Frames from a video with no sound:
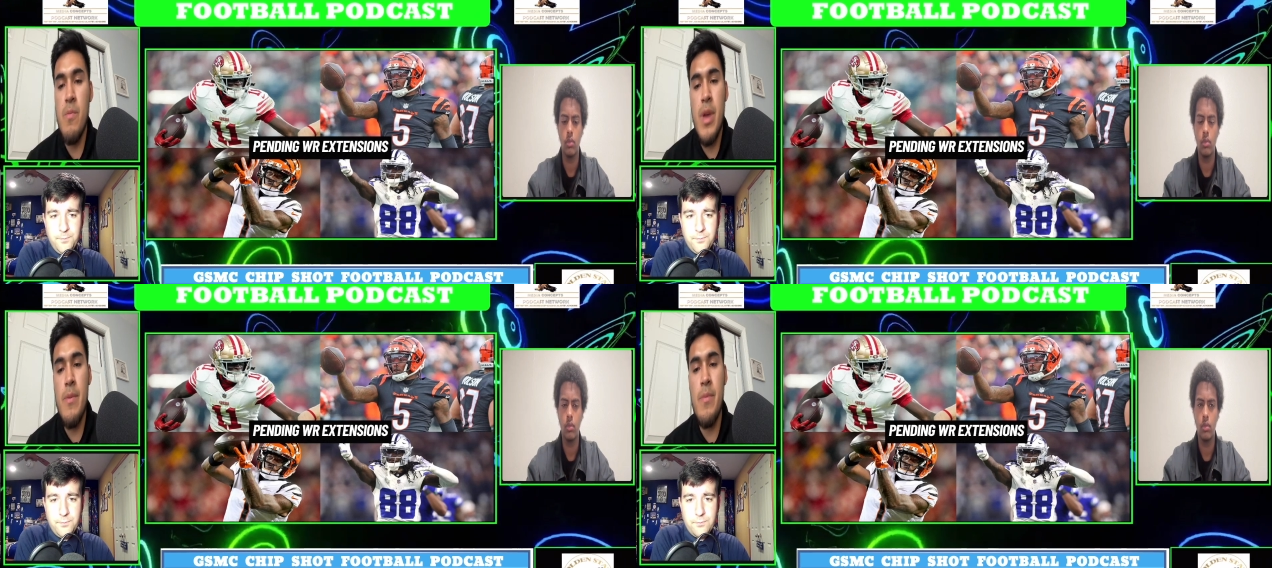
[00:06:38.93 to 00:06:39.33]

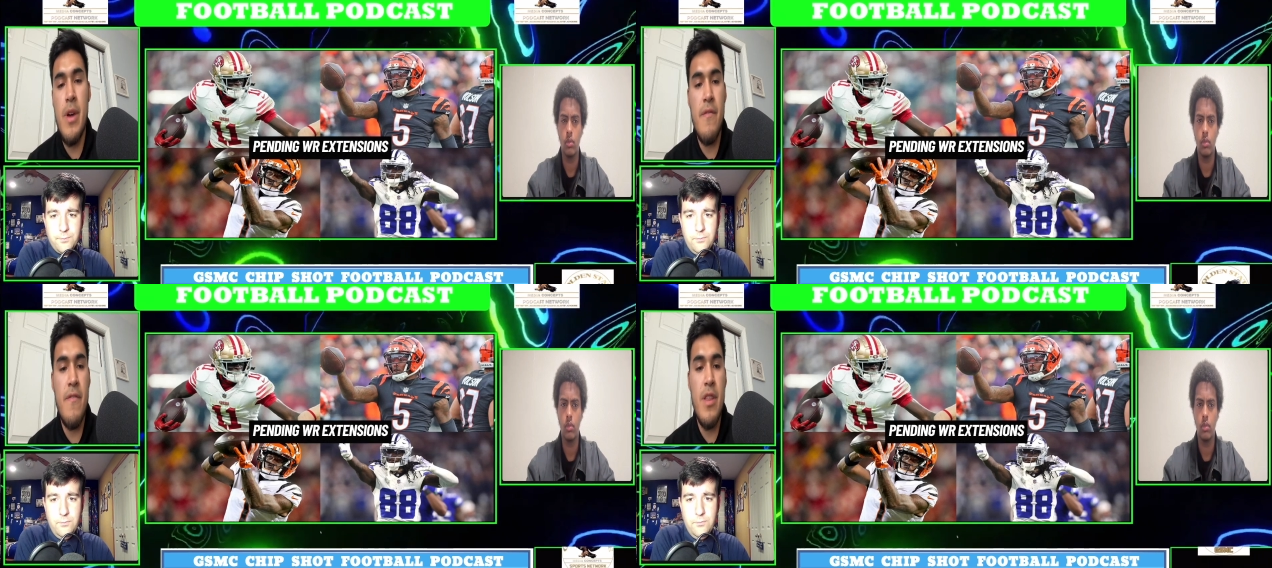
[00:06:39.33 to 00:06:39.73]
Speaker 1: maybe
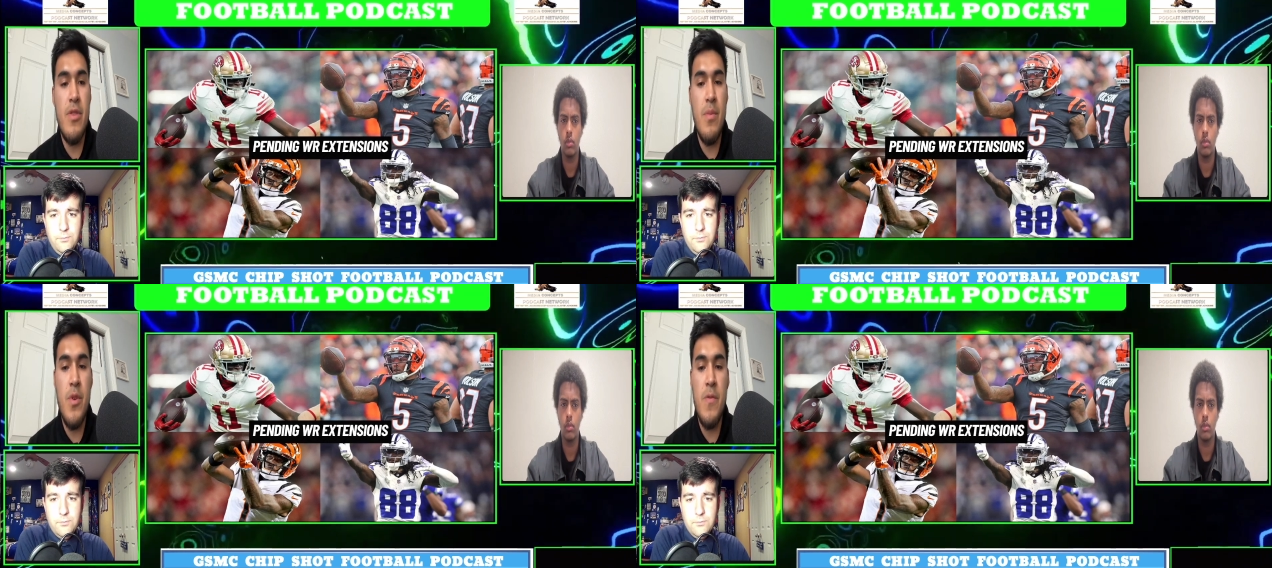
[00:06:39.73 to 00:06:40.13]
benefited the
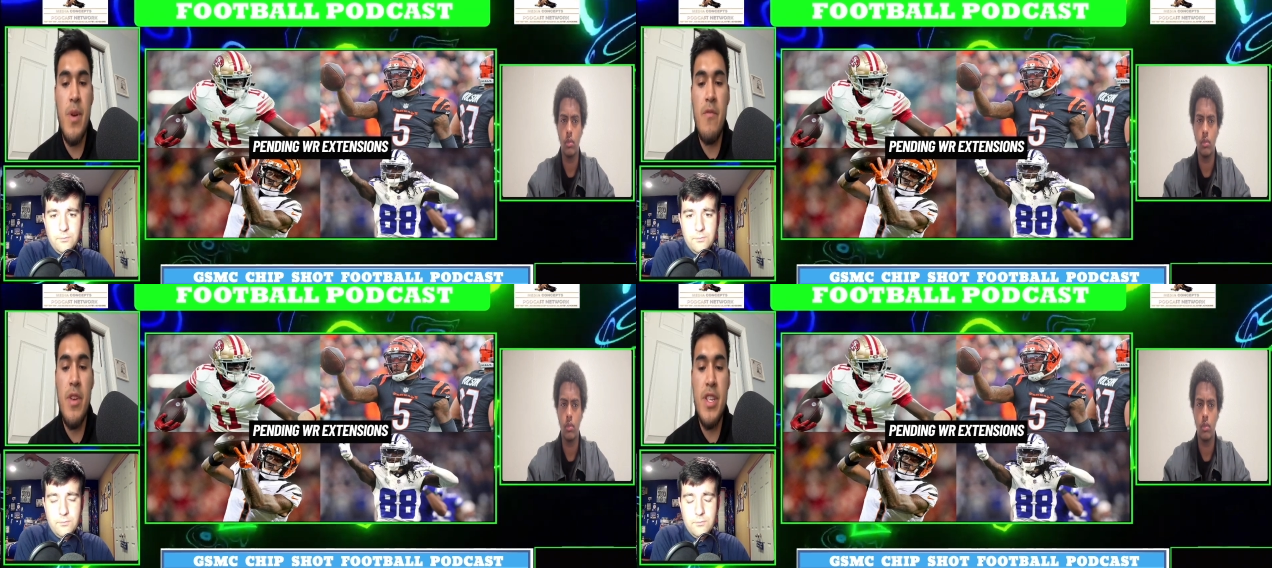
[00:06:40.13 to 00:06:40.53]
most by
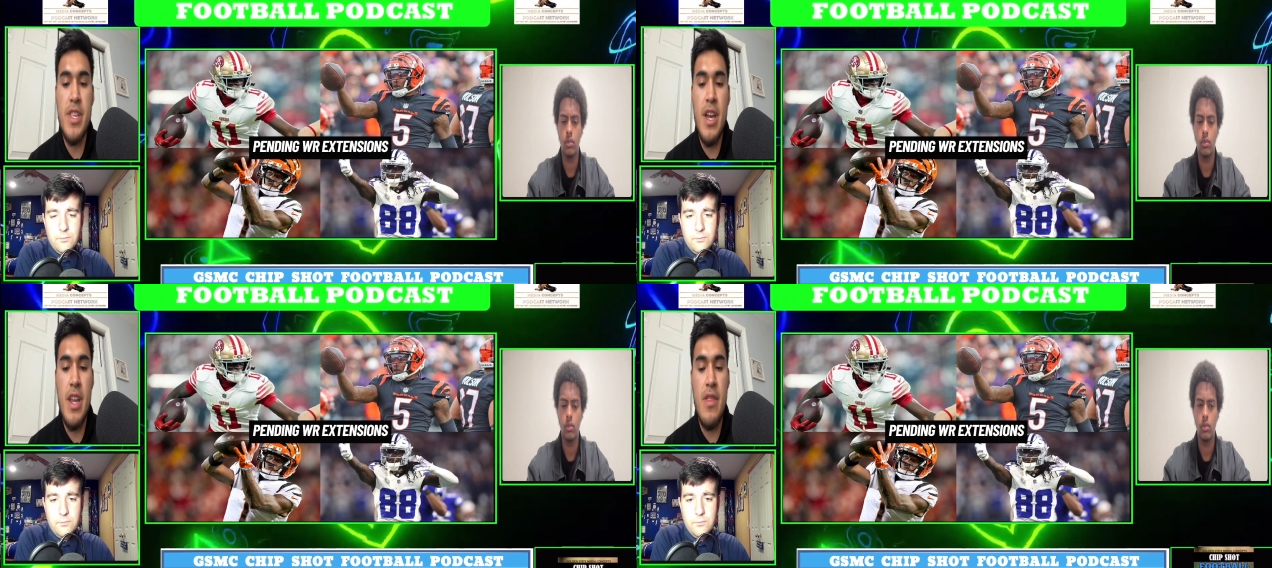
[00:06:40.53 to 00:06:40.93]

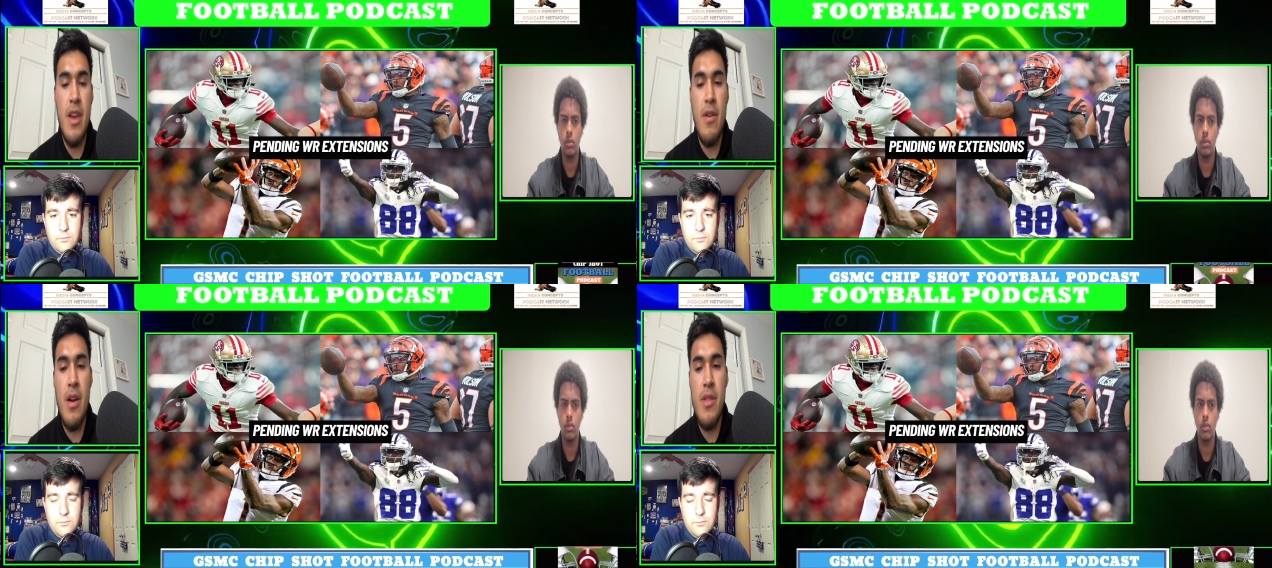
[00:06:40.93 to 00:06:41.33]
re-signing
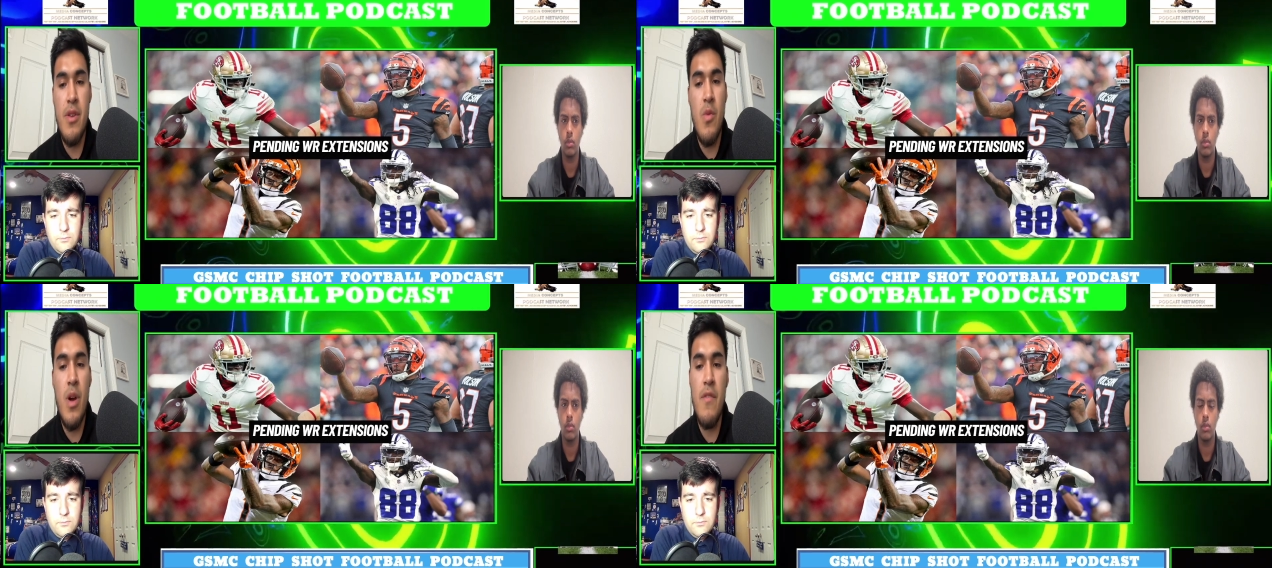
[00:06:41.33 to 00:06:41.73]
their uh,
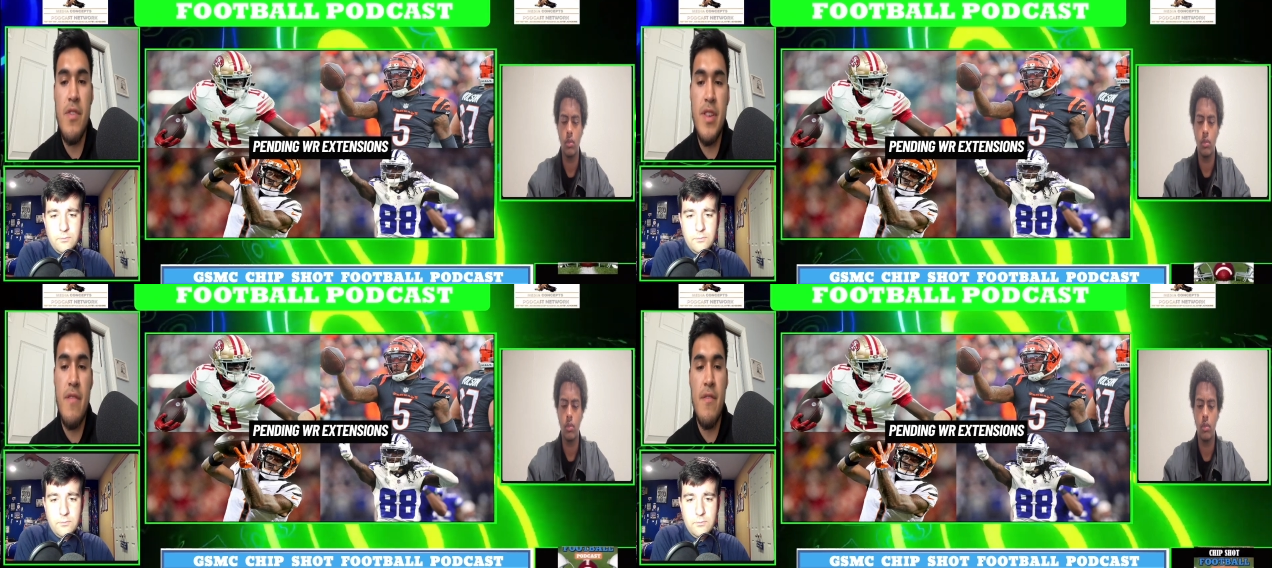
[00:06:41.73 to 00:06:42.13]
their wide
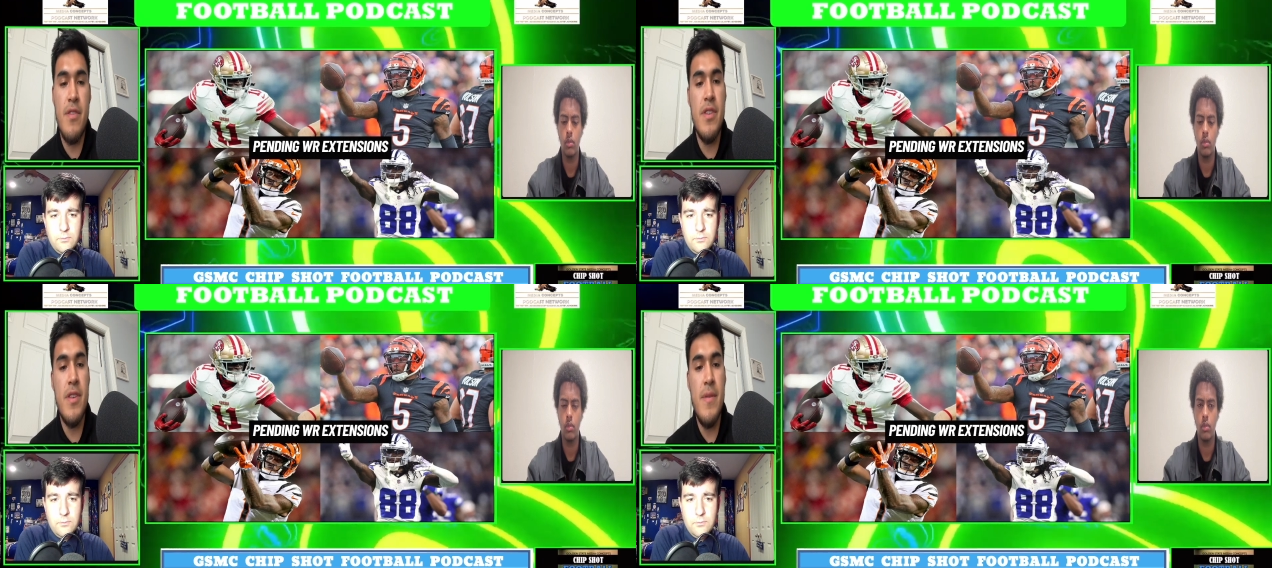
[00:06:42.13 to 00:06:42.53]
receivers?